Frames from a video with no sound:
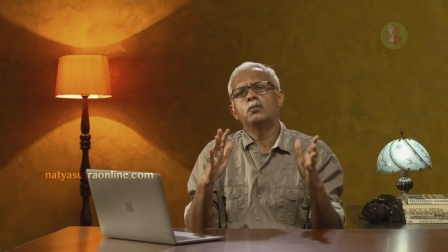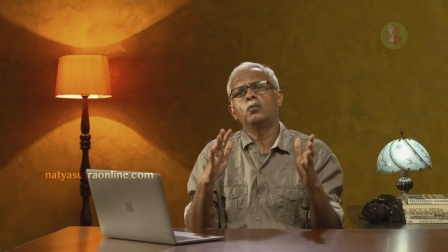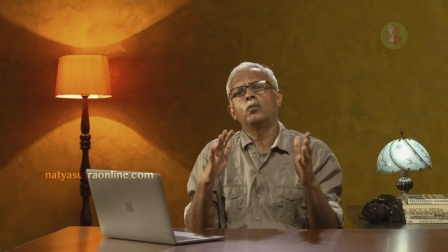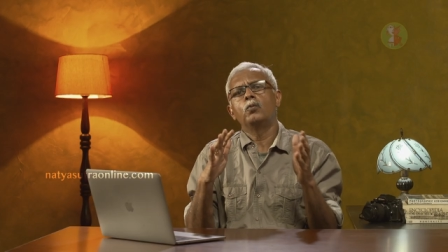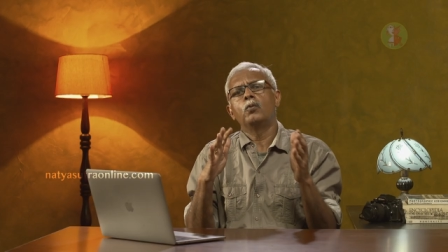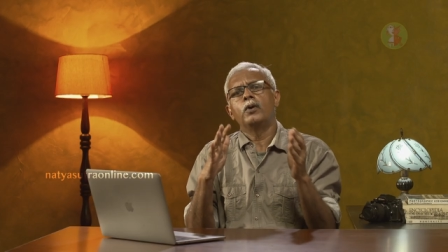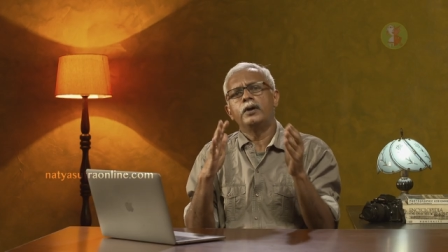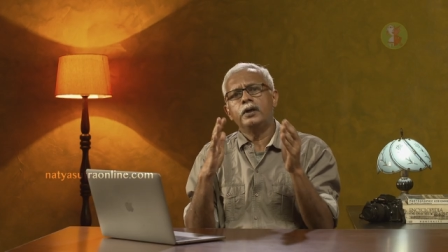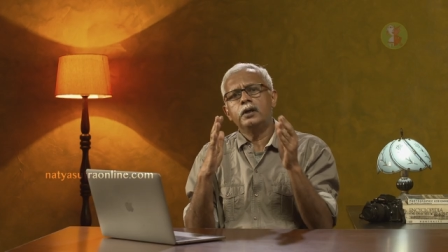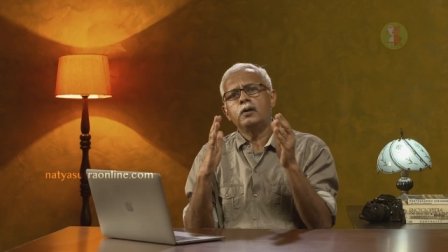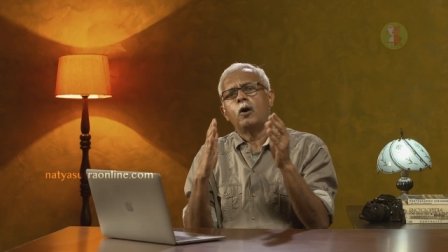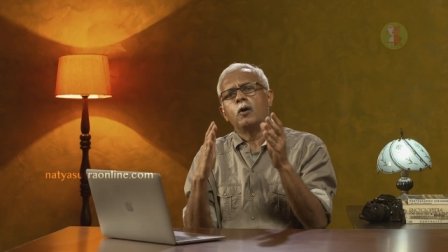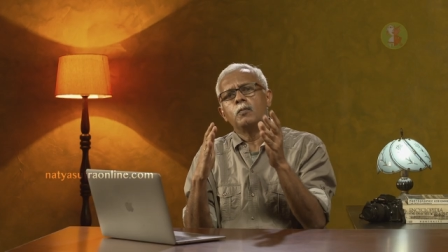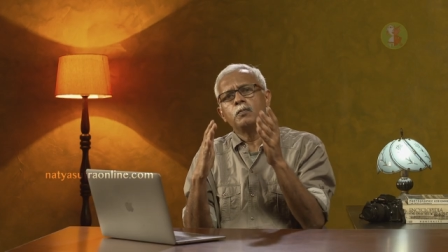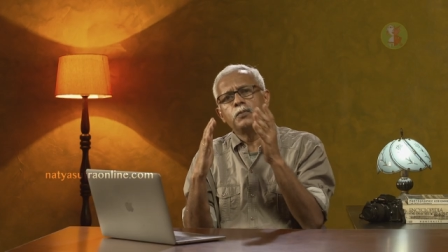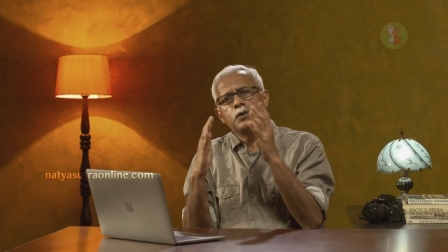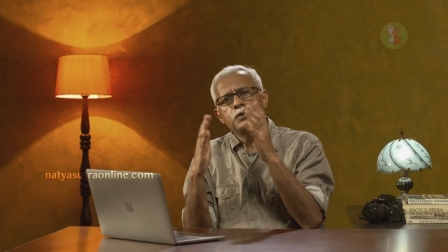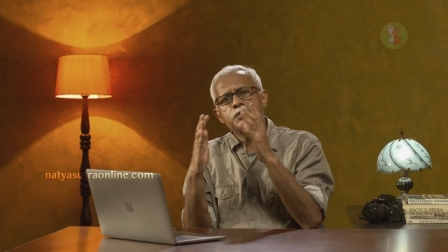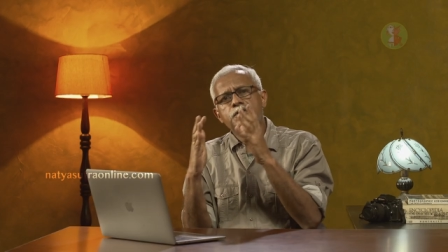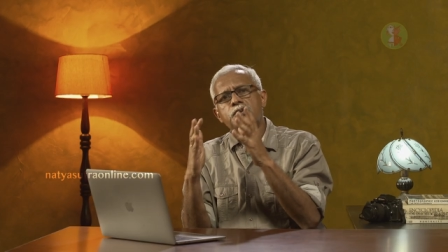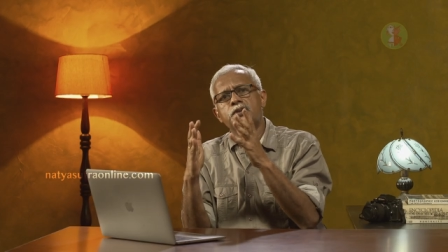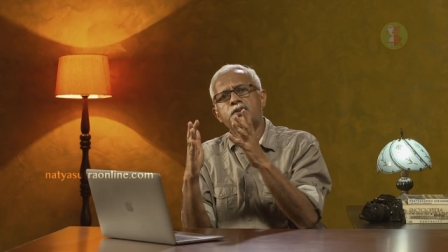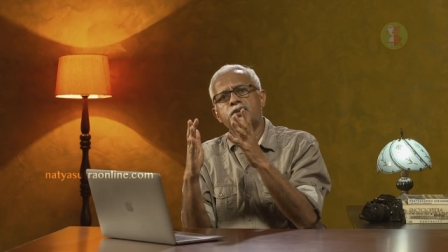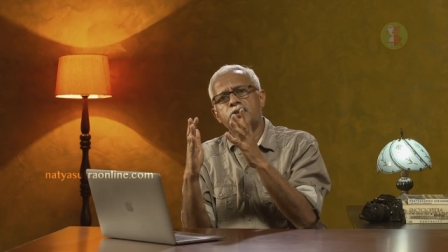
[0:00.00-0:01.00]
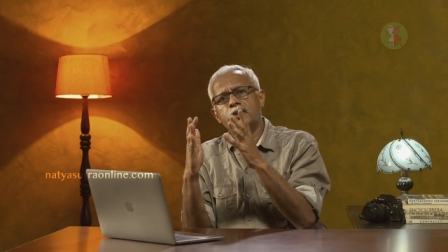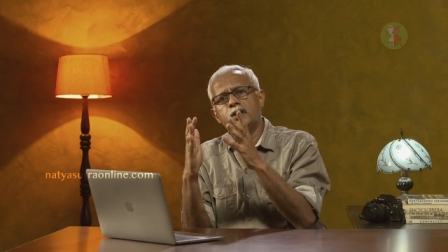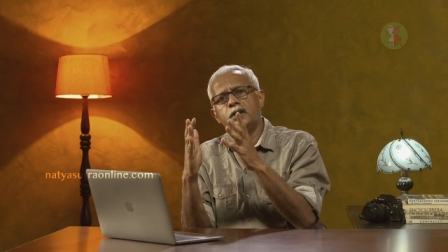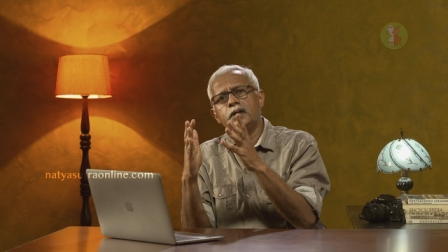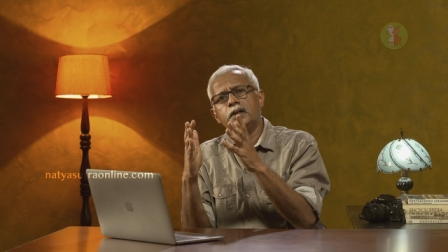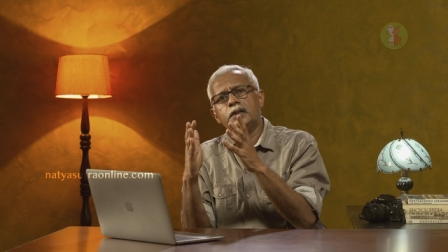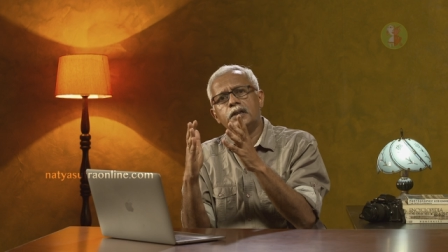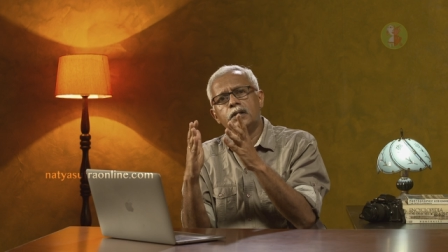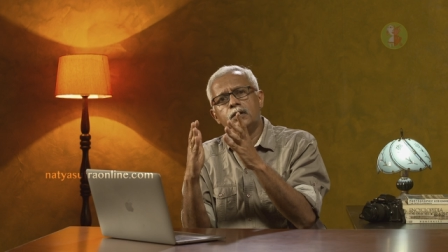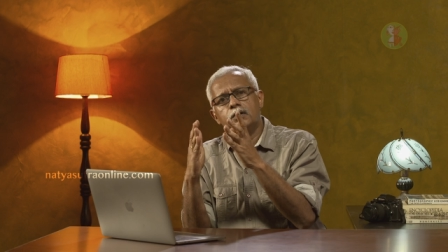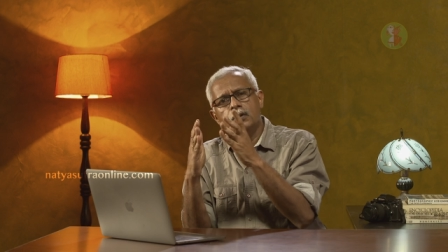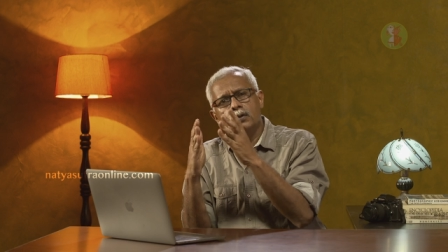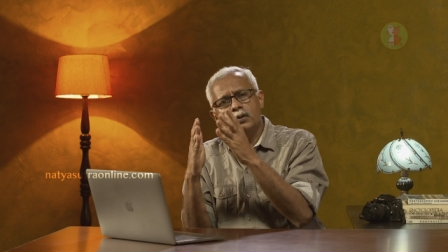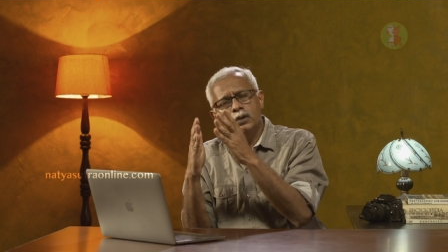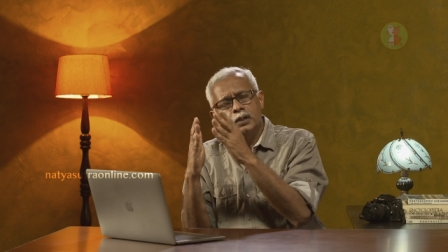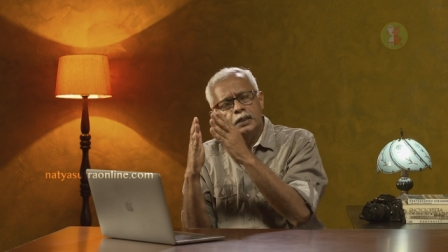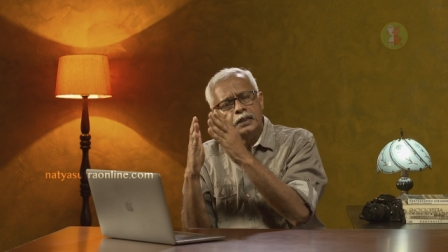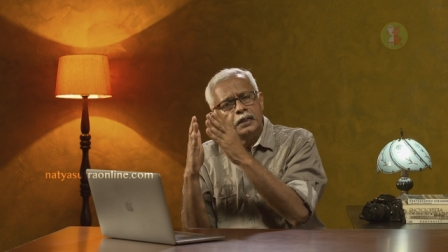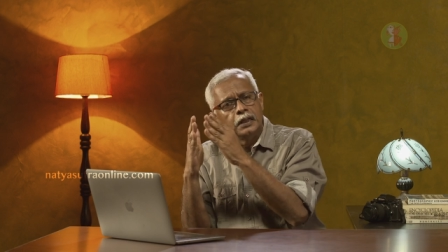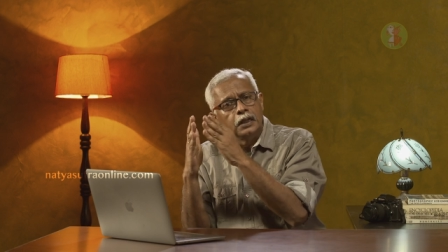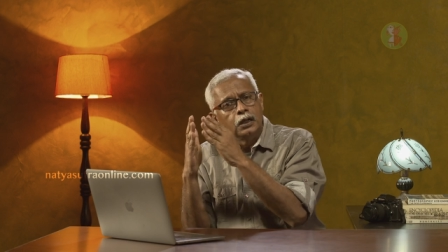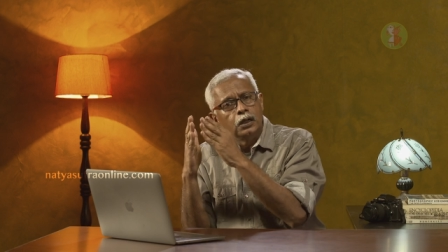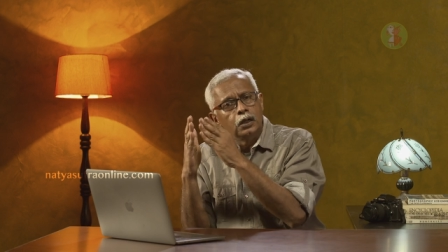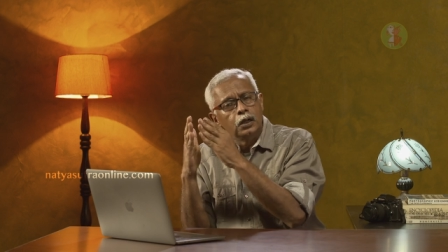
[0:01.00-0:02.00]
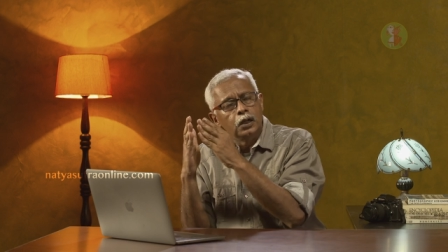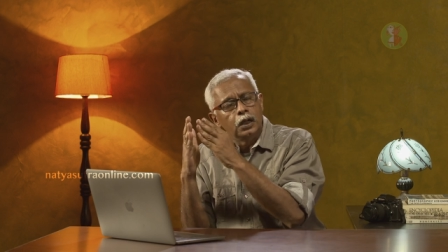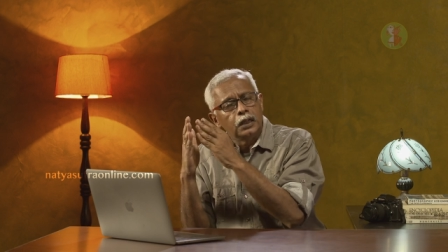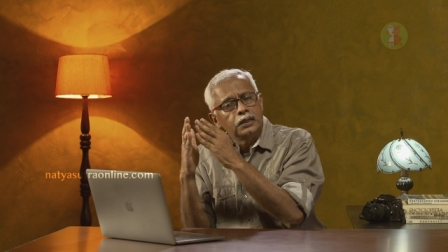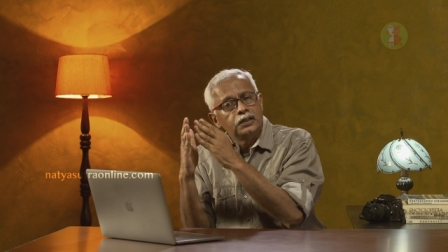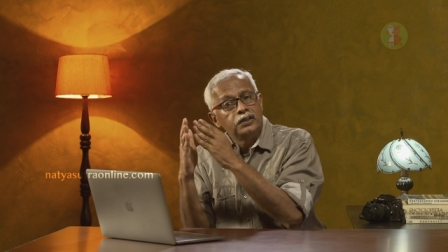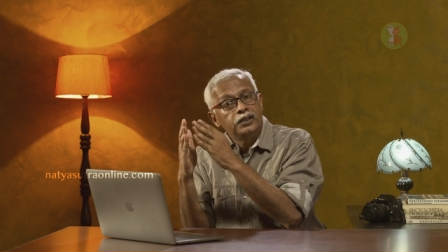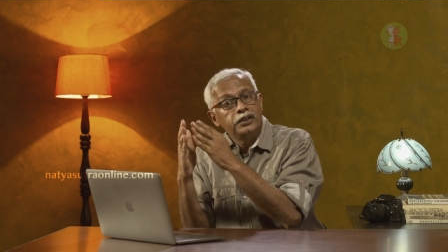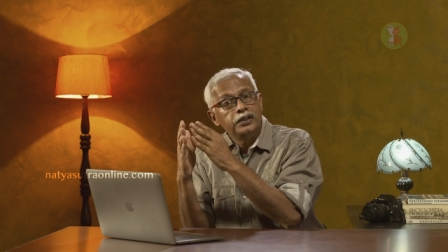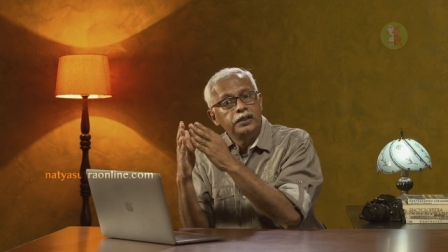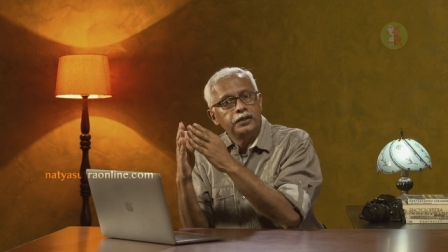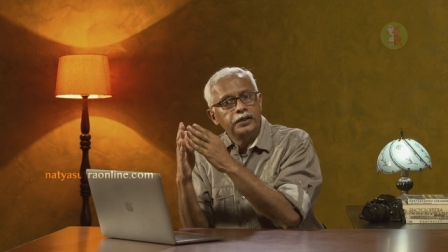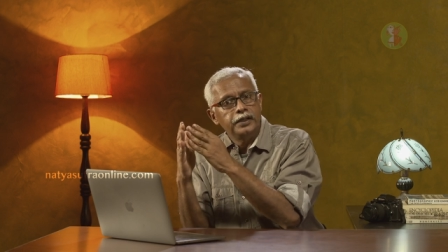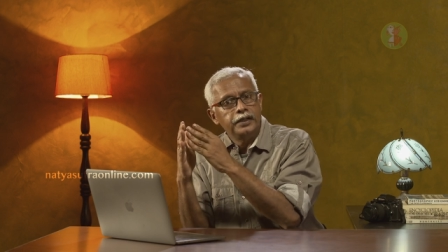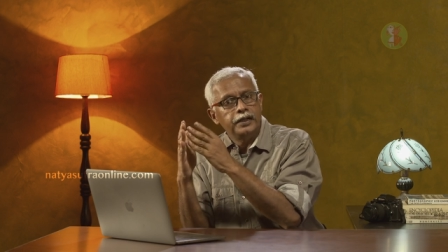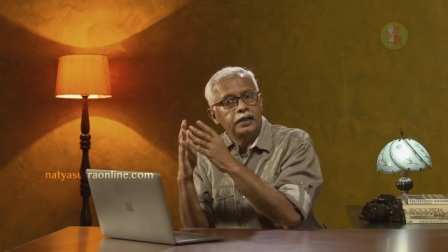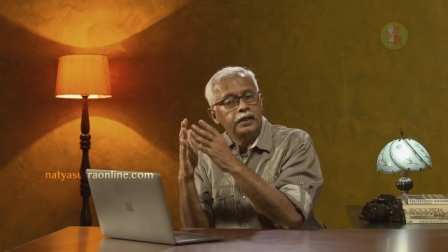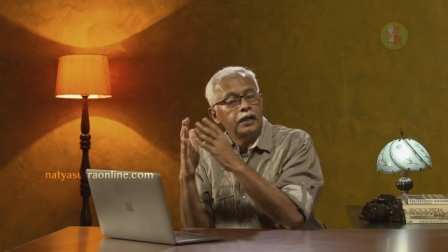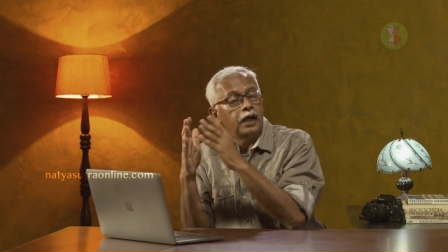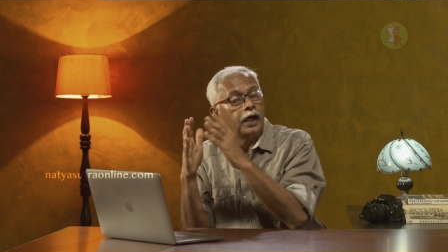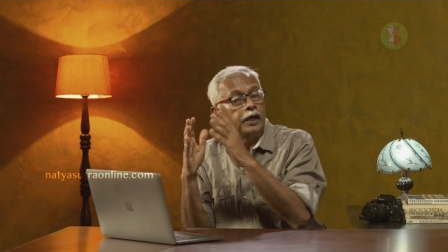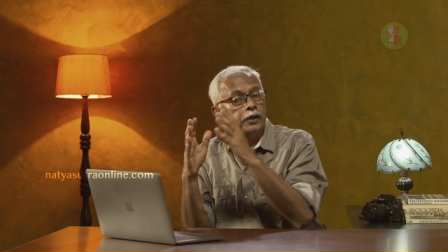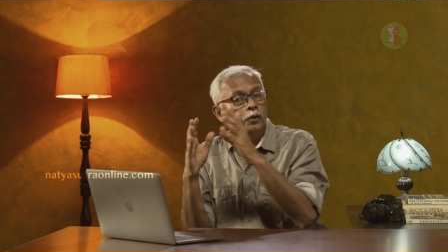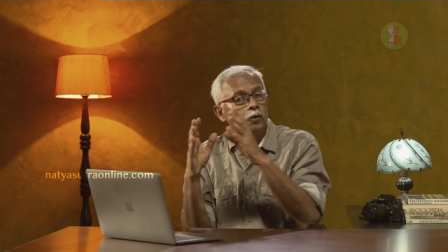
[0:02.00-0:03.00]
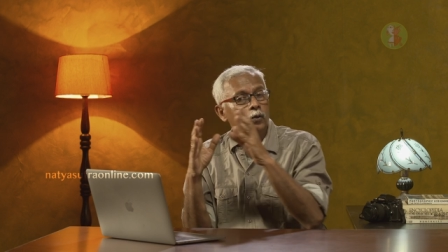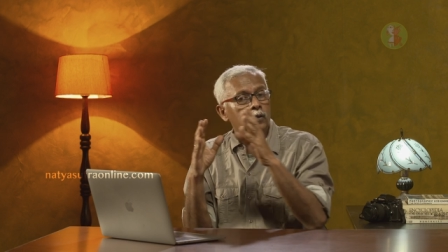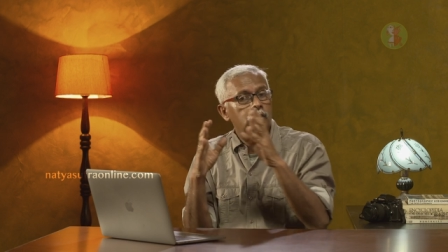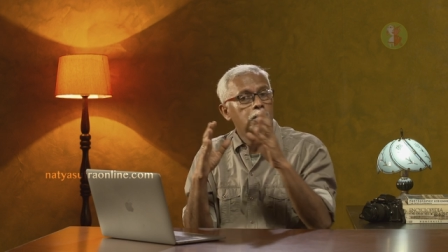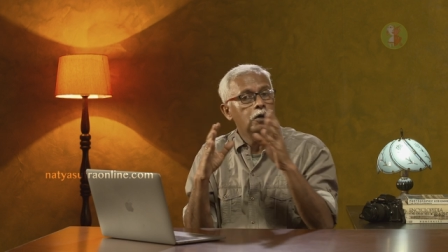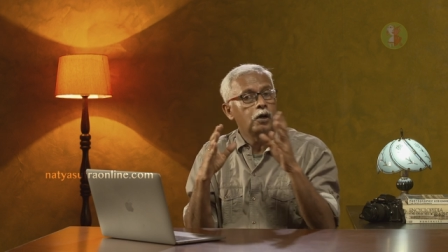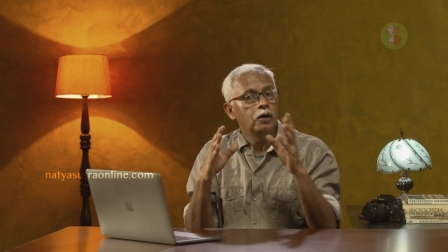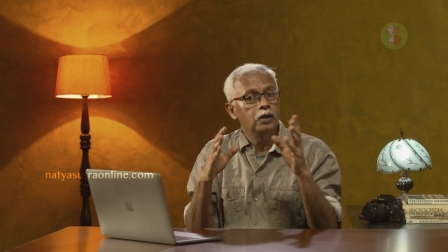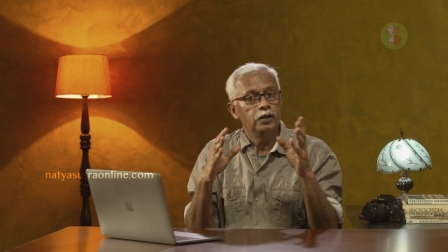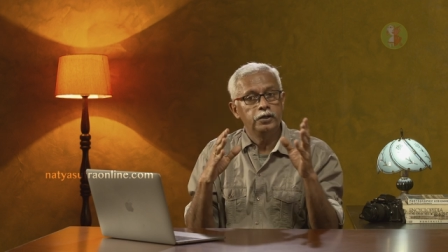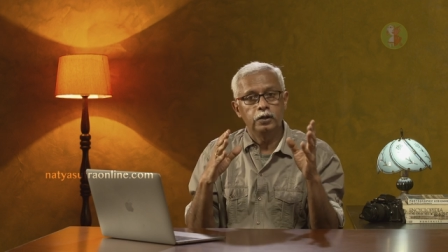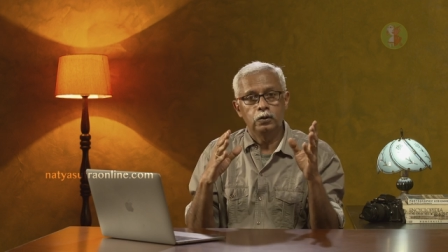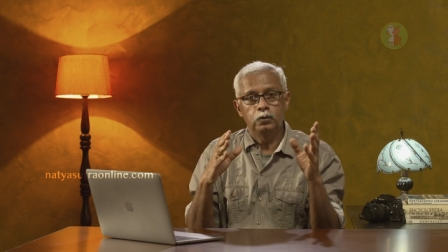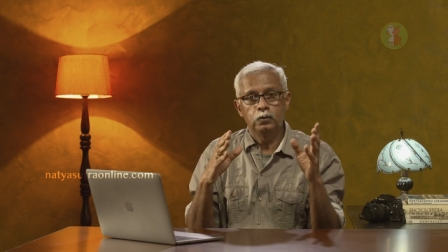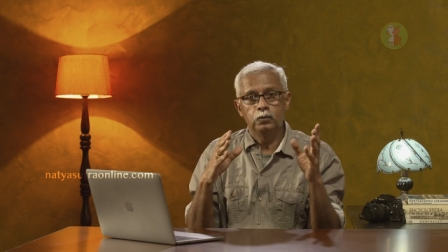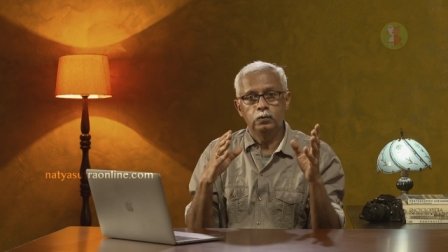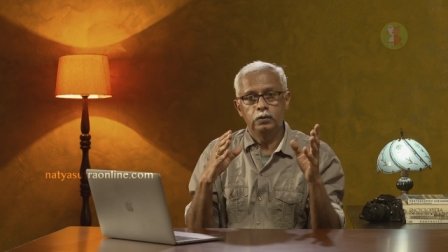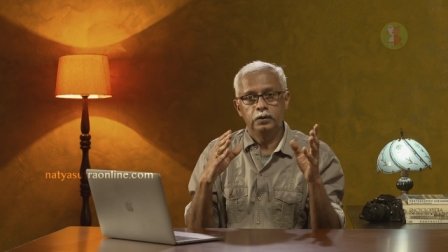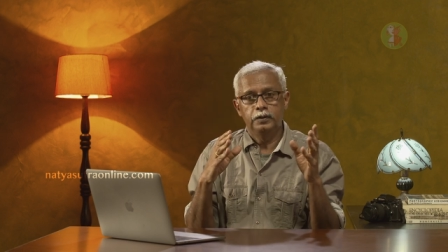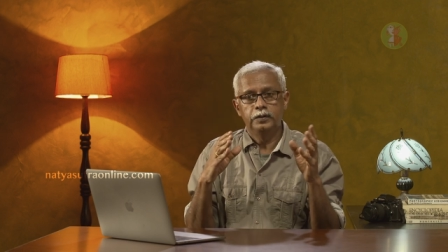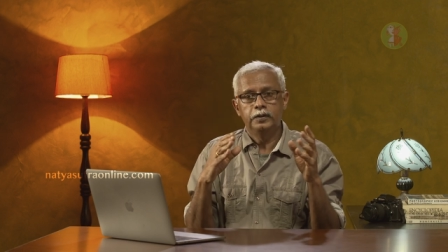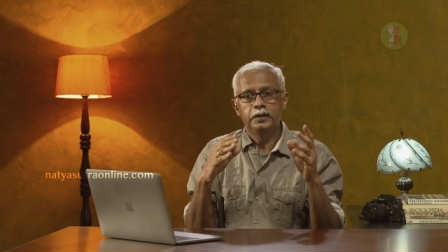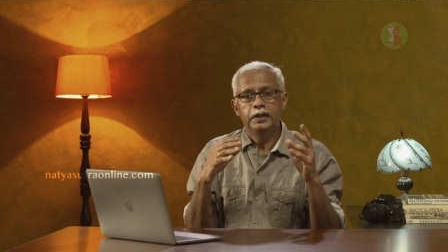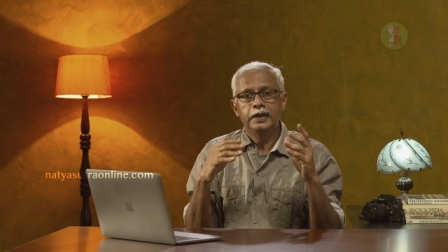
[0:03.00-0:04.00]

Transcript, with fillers: one composition theory. I don't call it a rule.